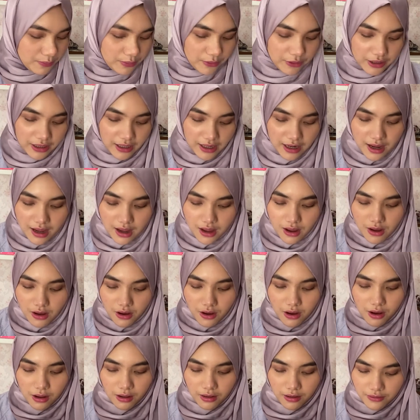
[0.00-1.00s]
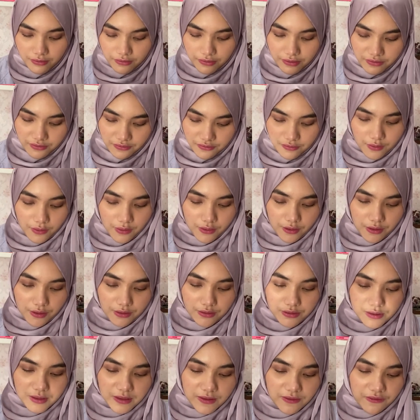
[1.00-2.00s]
put all of the
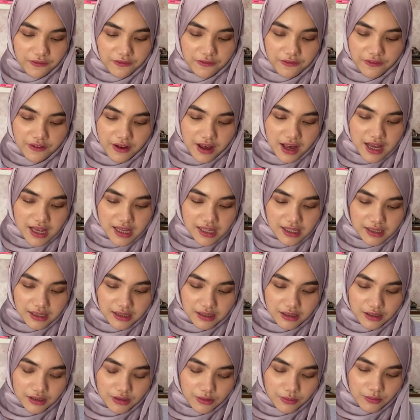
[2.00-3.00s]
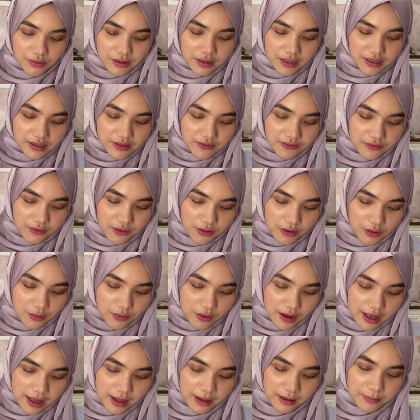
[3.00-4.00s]
photos first into this
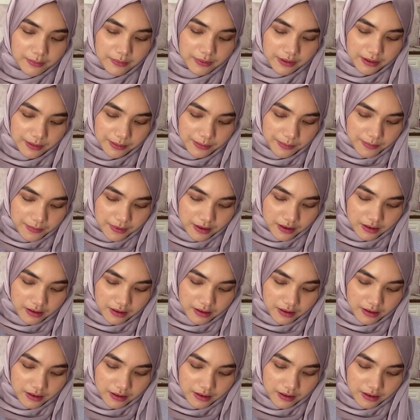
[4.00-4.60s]
photo album.